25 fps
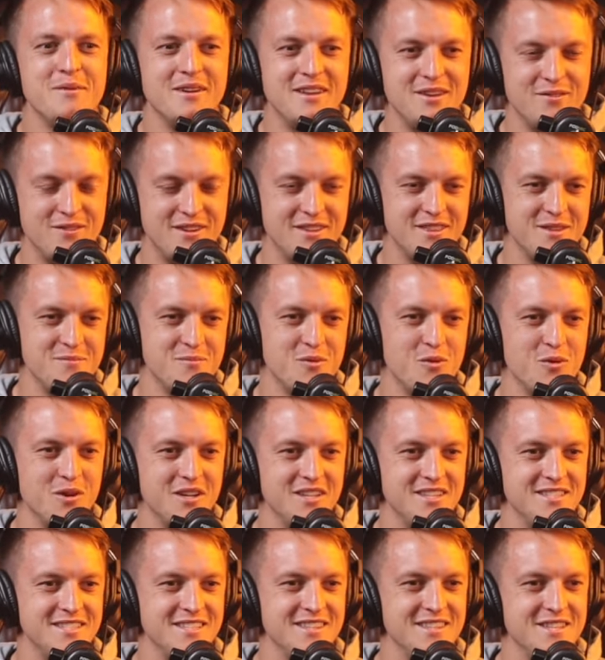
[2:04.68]
But even in the
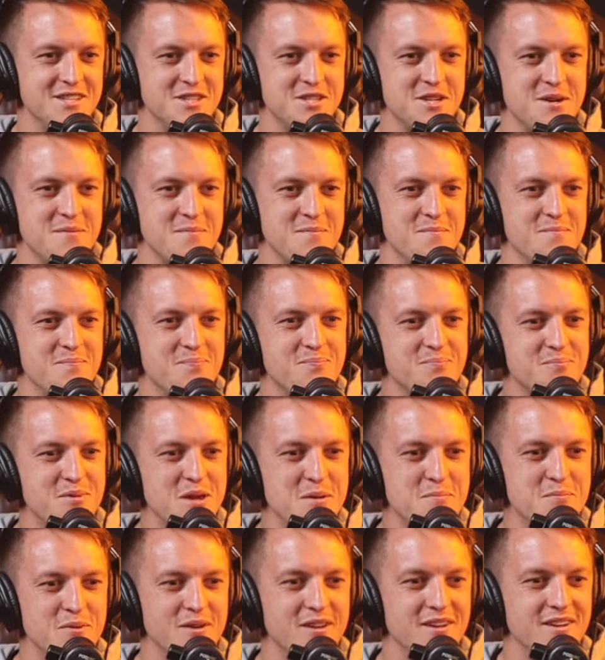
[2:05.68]
mornings in the gym,
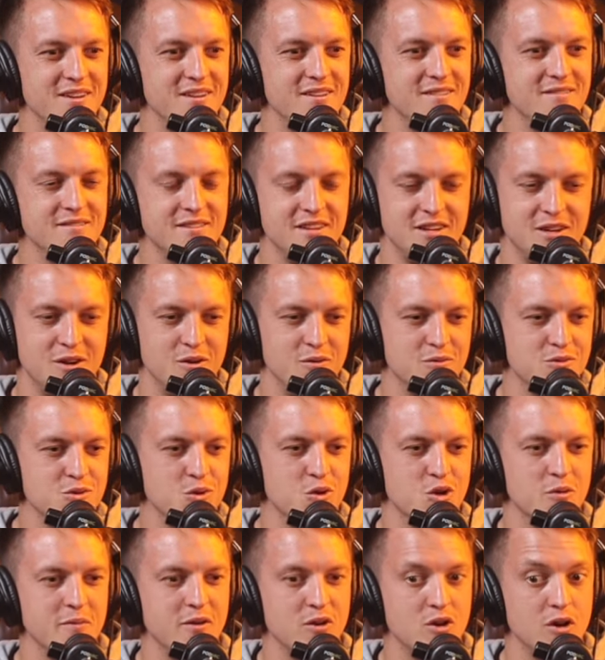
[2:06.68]
people are you know
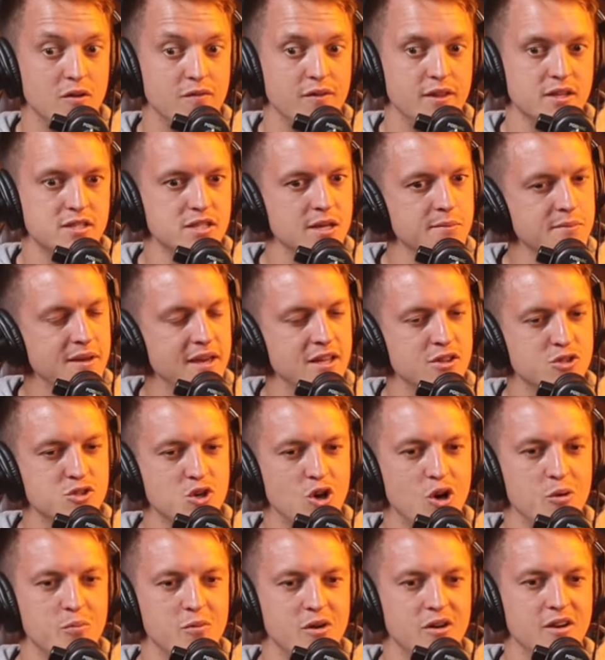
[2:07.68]
talking about golf, and I said I'm getting
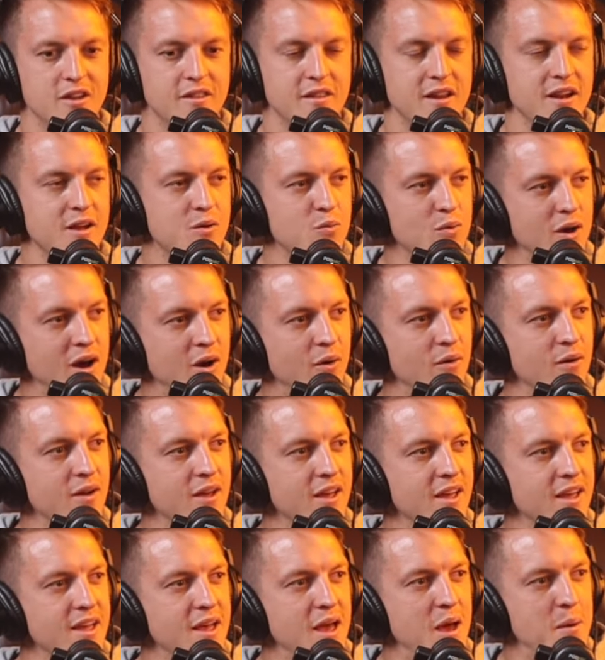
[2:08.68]
Tom on, and they're like, "Wow,
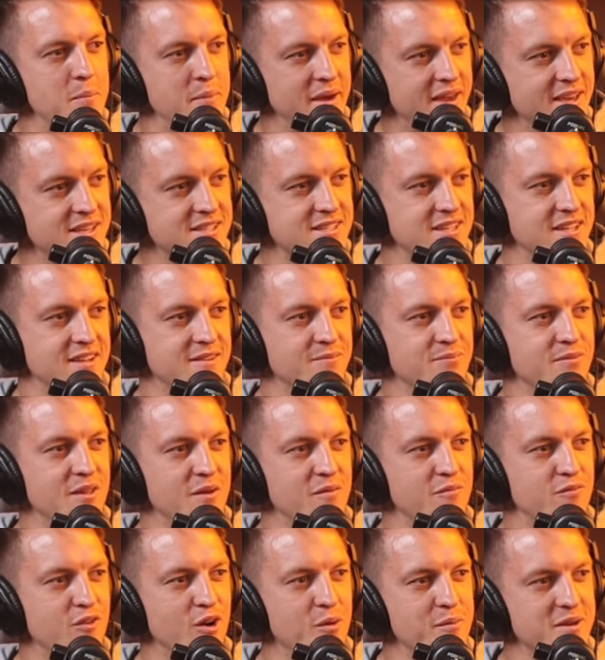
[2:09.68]
amazing!
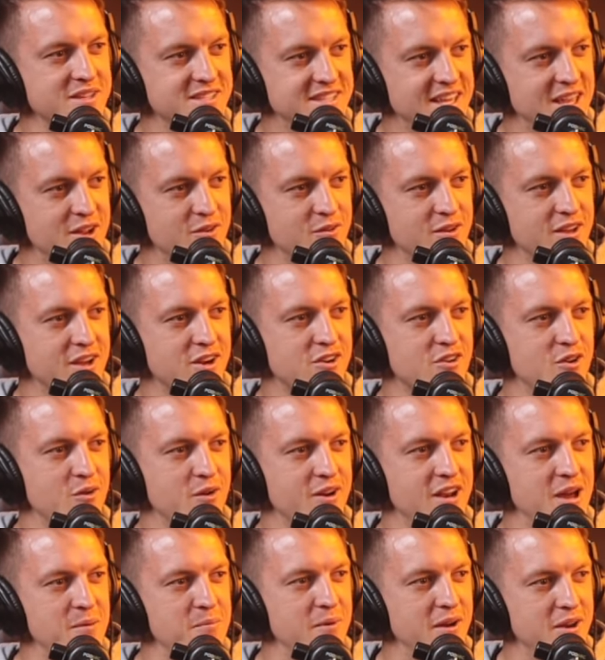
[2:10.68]
I'm from his area.
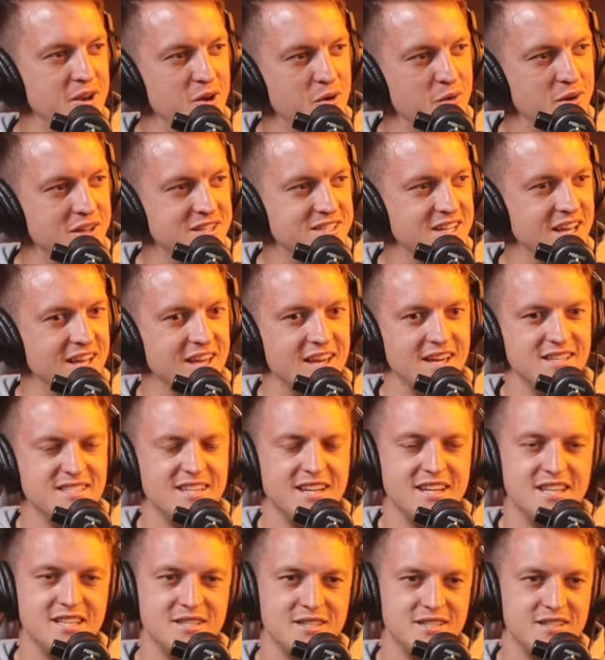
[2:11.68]
Growing up, I know he's like." I said
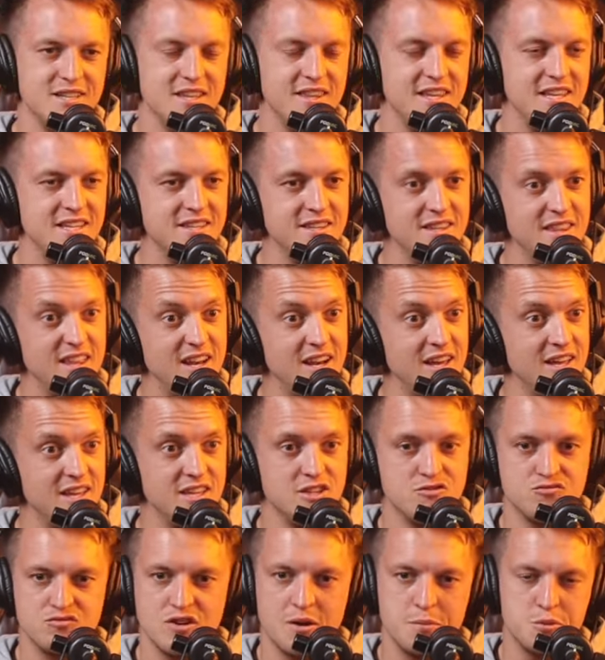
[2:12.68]
he's he, they're like
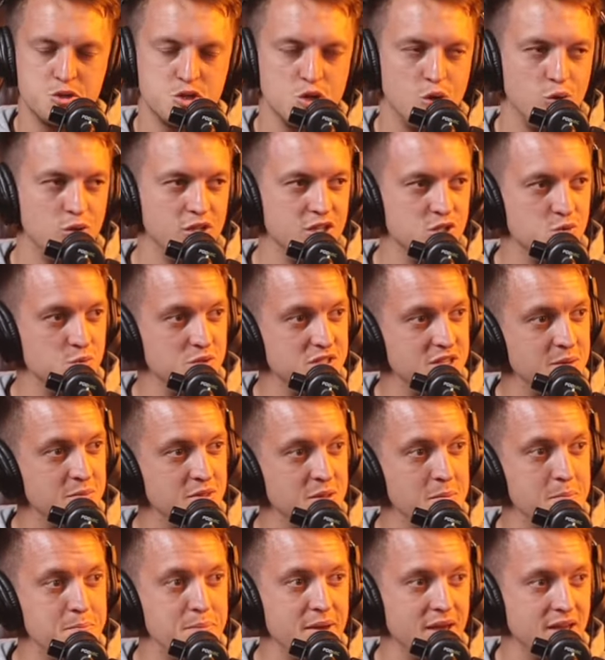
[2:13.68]
he's rubbed shoulders with some of
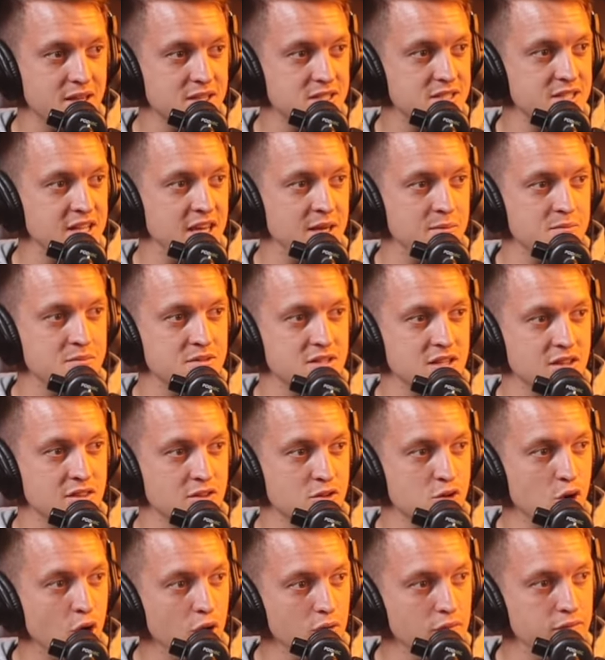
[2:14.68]
the biggest names in
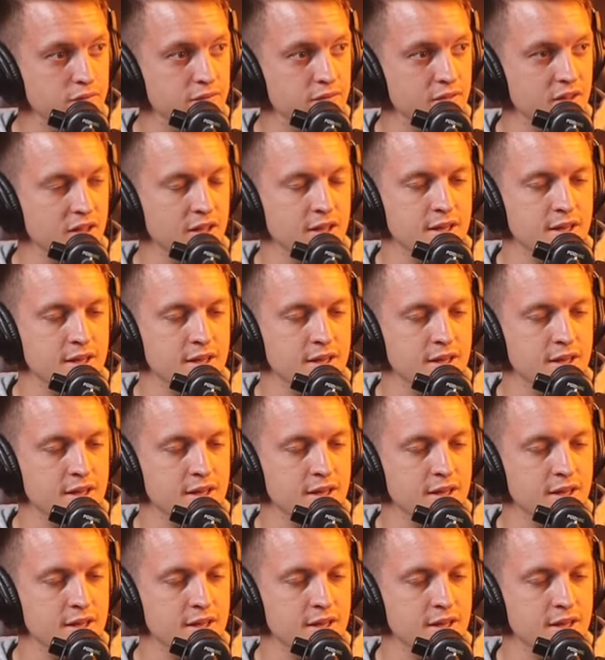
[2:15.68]
golf.